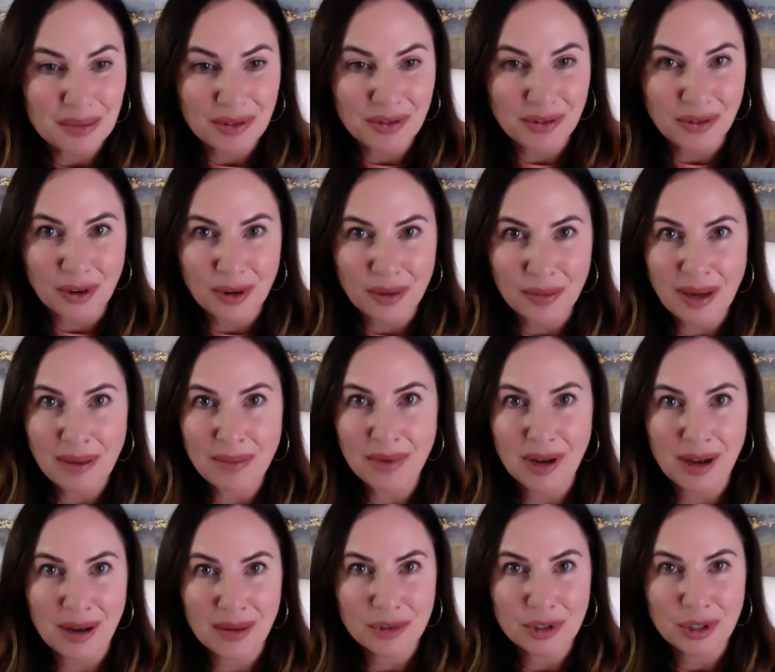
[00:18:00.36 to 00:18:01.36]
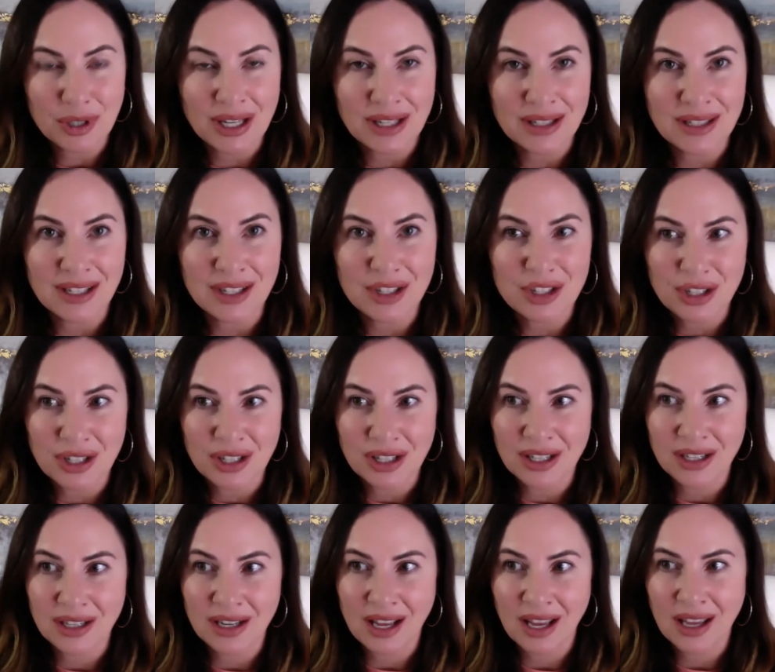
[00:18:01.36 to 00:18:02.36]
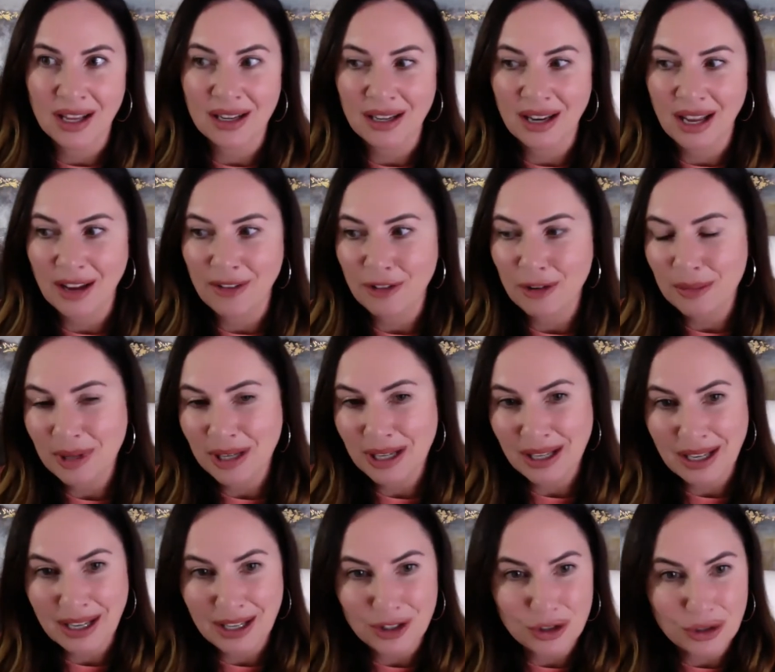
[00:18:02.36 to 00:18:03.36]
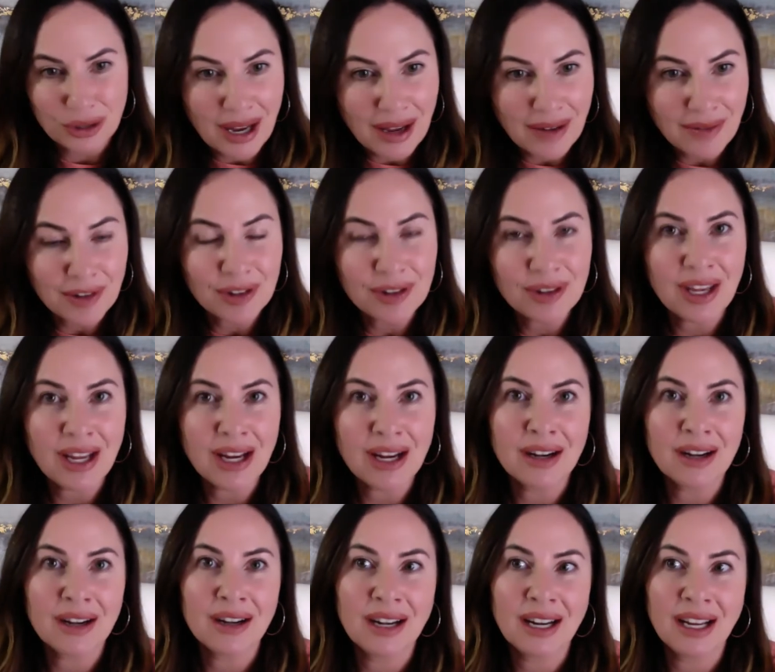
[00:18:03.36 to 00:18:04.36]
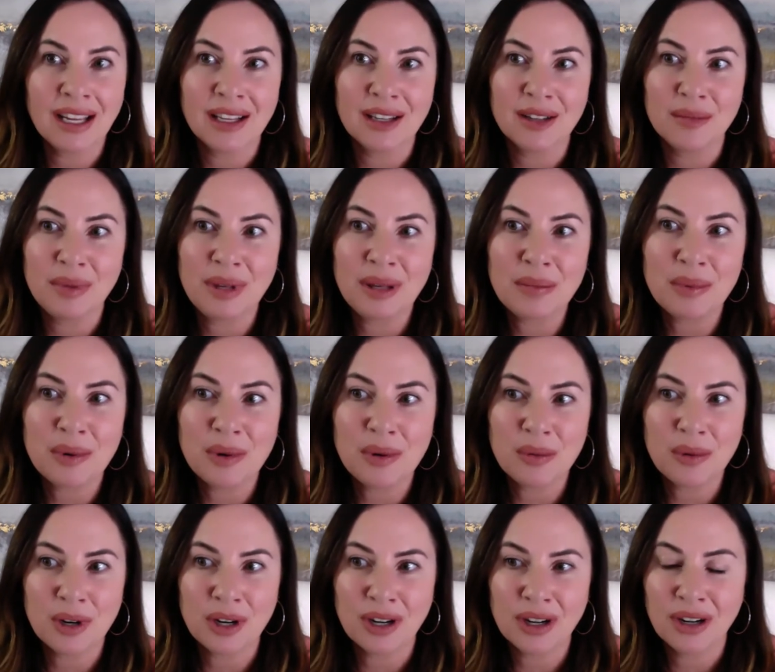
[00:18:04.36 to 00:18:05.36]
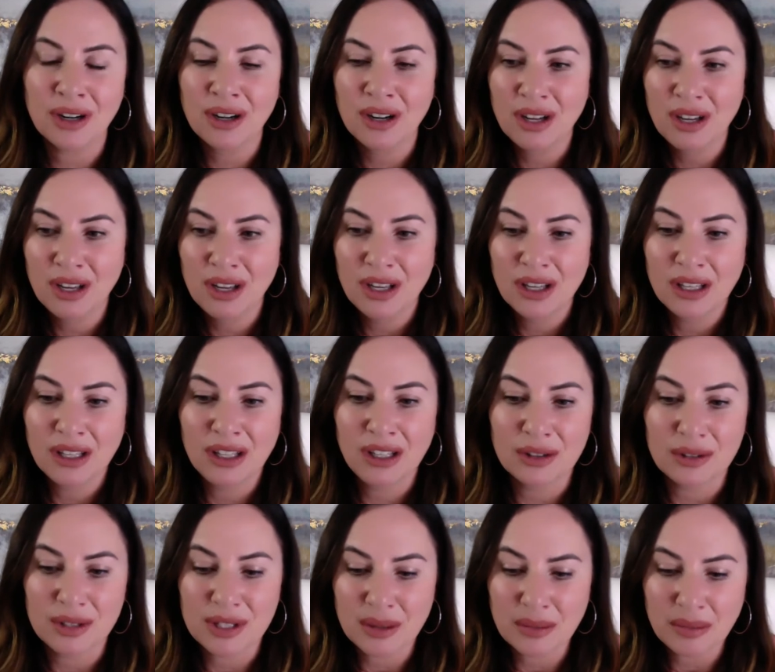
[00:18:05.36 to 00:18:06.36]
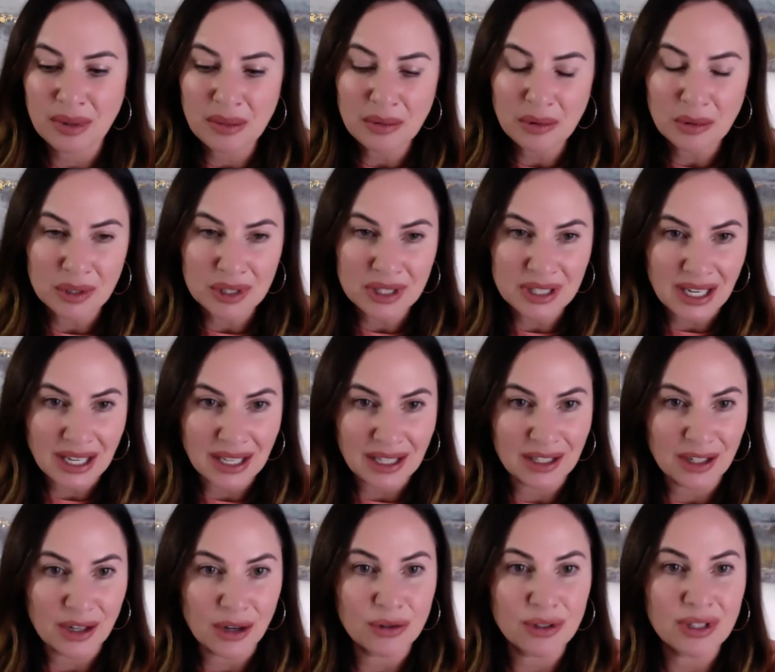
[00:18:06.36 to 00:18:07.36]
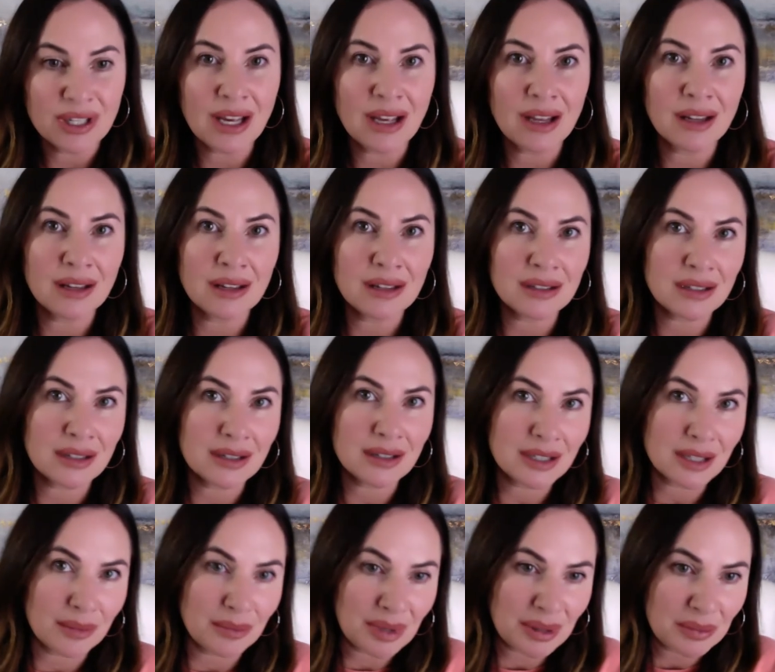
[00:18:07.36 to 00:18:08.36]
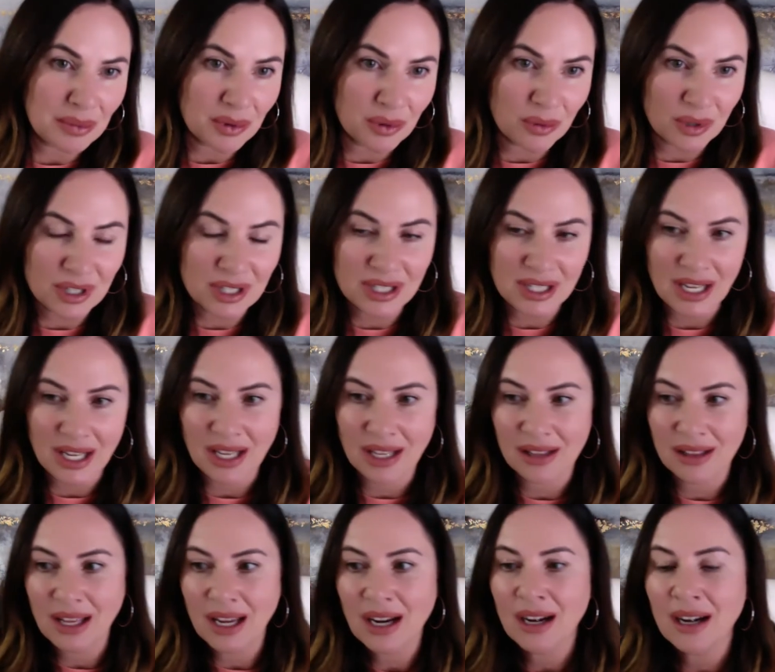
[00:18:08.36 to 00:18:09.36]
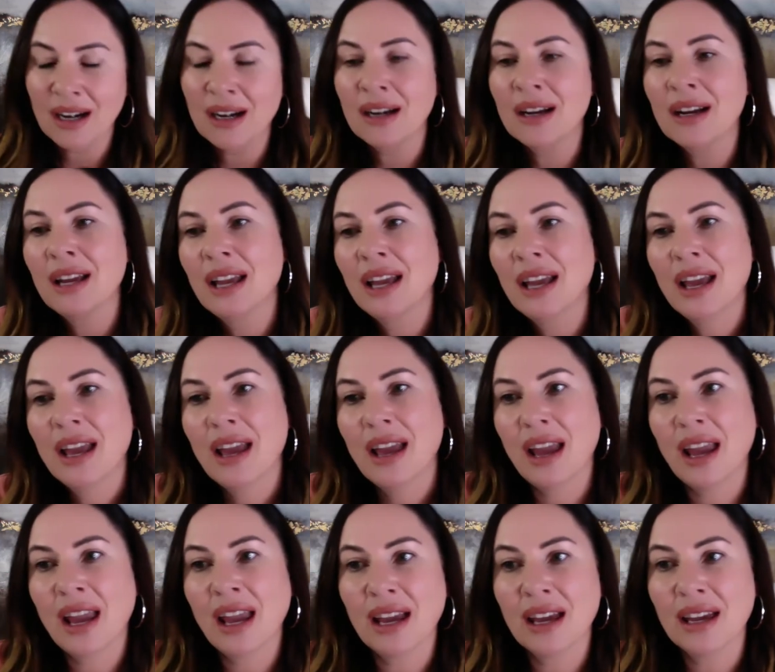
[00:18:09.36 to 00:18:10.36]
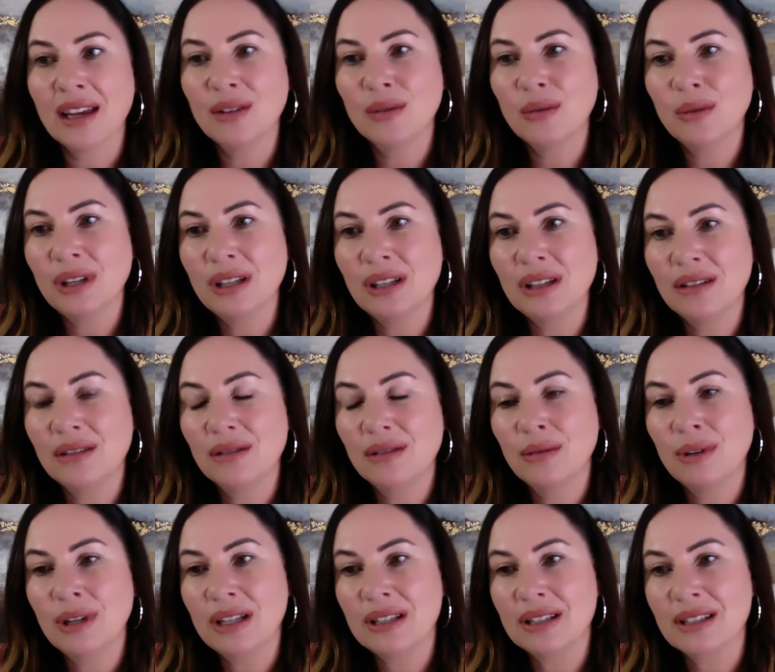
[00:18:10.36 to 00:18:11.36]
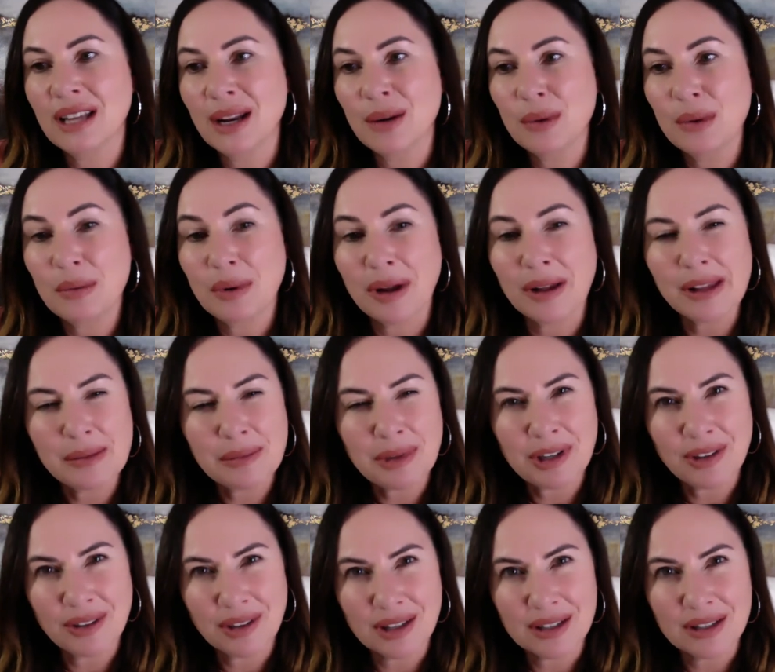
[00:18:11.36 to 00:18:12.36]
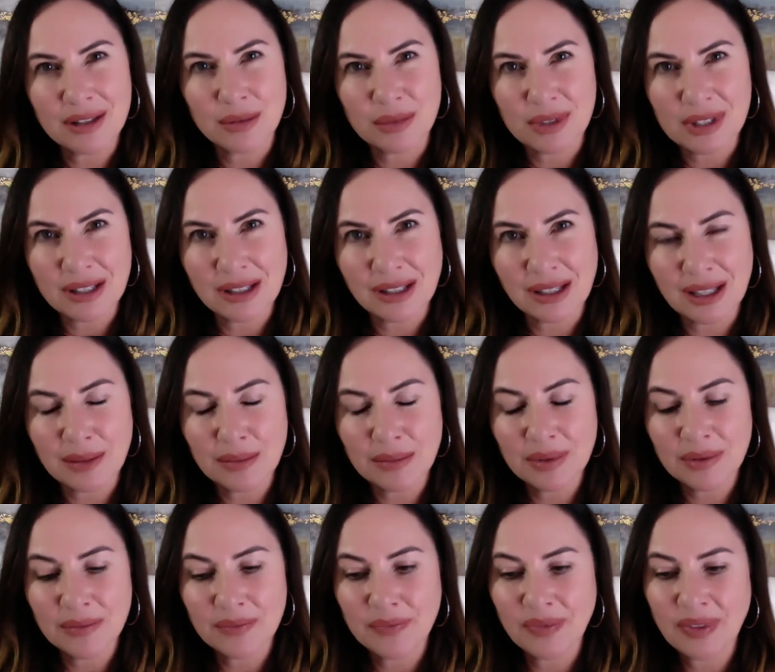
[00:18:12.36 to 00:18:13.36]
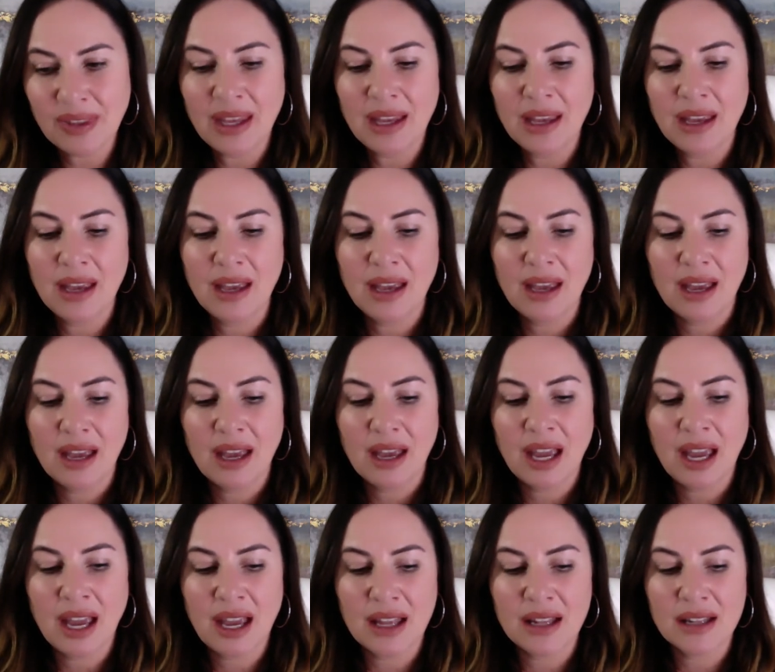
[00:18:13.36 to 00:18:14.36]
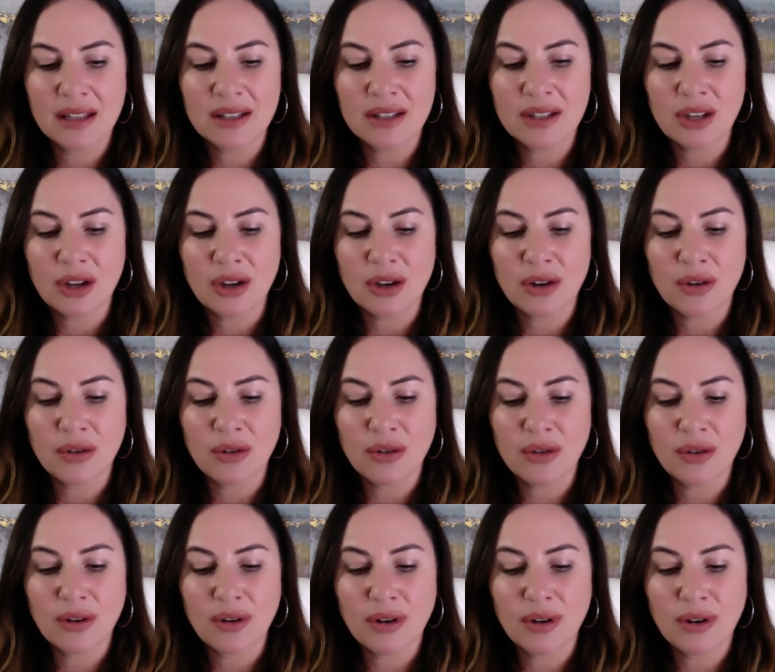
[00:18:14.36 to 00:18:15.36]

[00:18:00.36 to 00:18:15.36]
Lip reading: before my mom transitioned, and everybody had traveled there, and people were, some people were staying in hotels, some people were staying there. And we decided we probably better get some sleep. And so